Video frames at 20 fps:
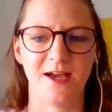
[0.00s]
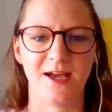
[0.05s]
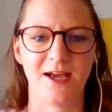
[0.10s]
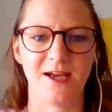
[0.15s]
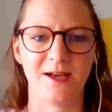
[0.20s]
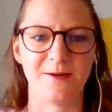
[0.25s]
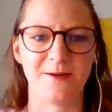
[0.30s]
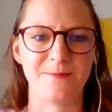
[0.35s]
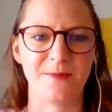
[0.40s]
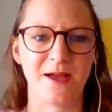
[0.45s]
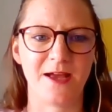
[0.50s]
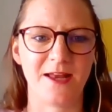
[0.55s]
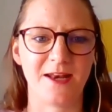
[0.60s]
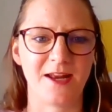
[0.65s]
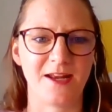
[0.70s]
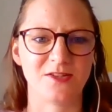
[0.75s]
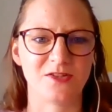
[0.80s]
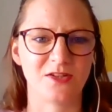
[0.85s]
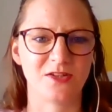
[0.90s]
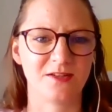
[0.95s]
And
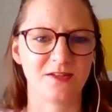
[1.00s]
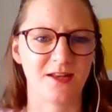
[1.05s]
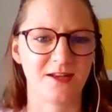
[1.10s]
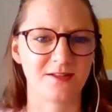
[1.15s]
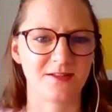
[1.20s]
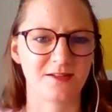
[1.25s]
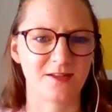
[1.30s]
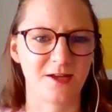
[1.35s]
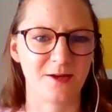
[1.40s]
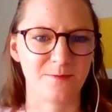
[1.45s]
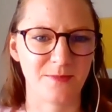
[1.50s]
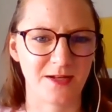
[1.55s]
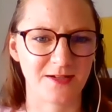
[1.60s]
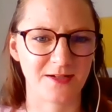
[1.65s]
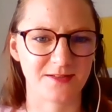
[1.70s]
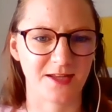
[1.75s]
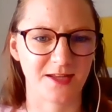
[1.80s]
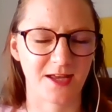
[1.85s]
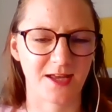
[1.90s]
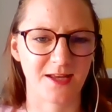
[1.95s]
I'd just like to come
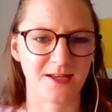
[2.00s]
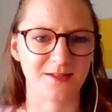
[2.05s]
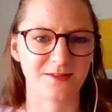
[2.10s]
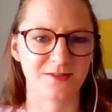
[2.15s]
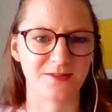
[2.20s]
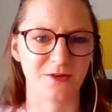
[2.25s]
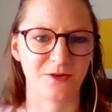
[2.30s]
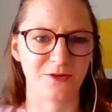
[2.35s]
back to Gijs